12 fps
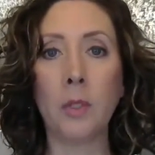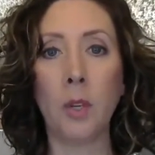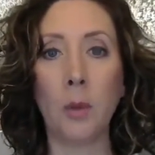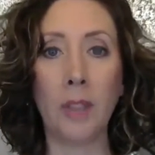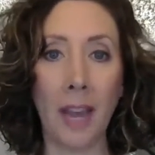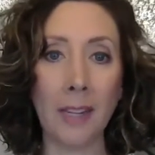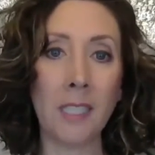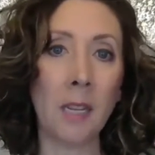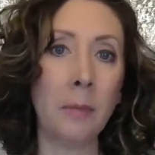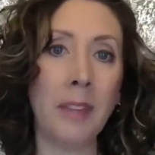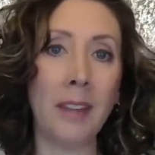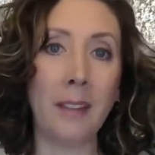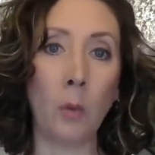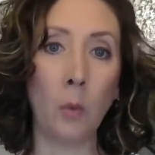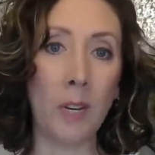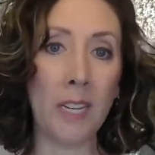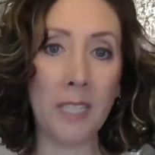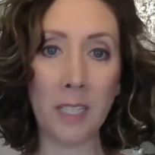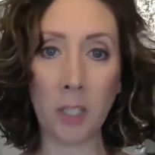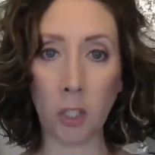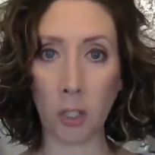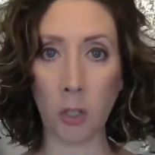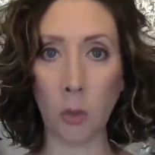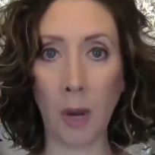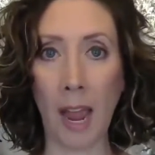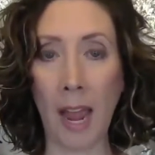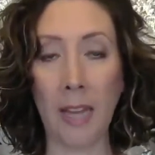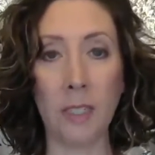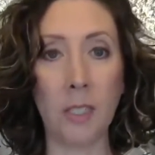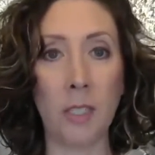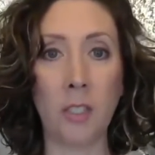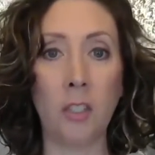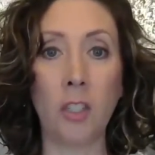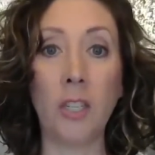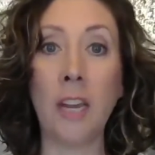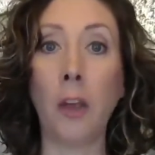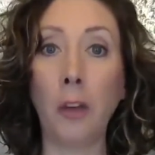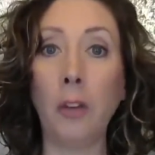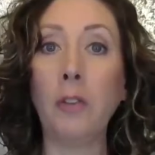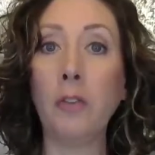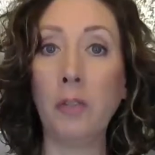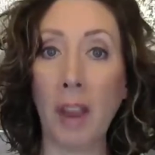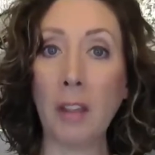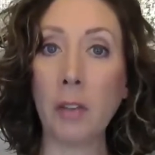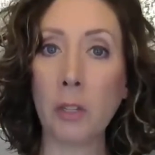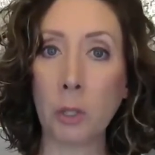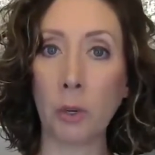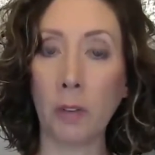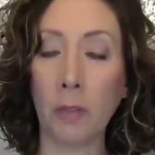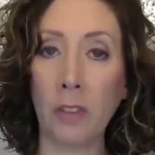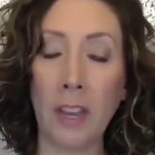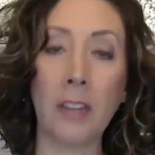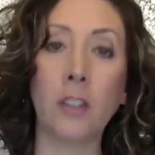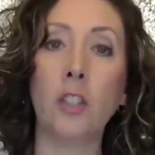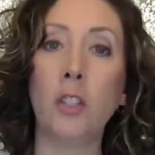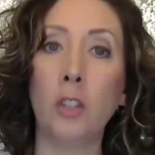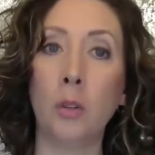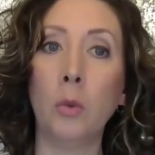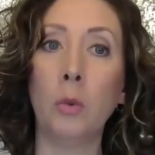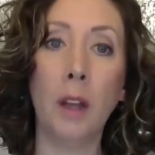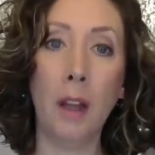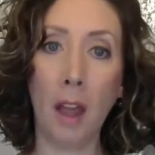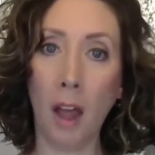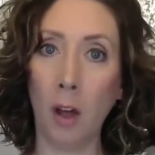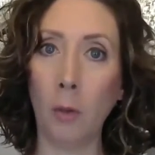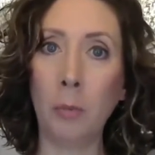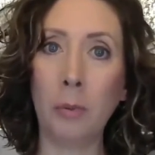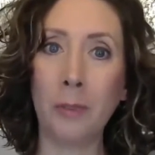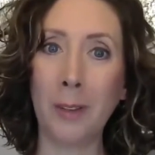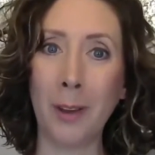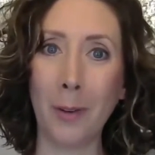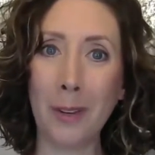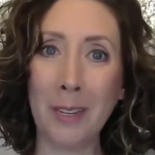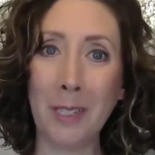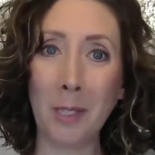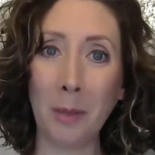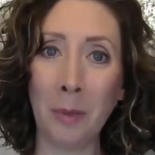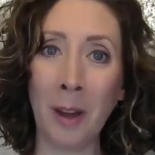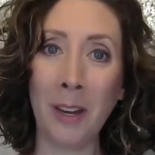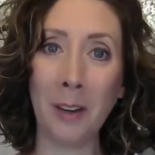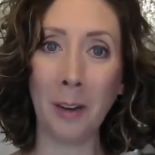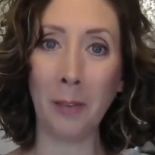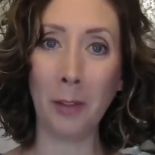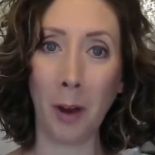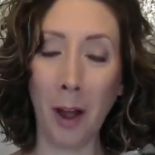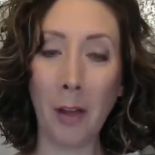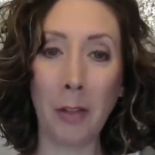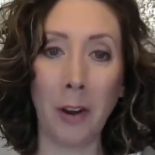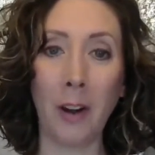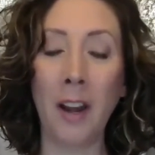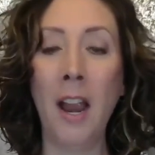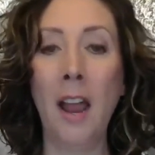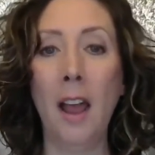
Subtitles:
So that's something that we do as just a good faith sort of thing to help, ease the mind of the author.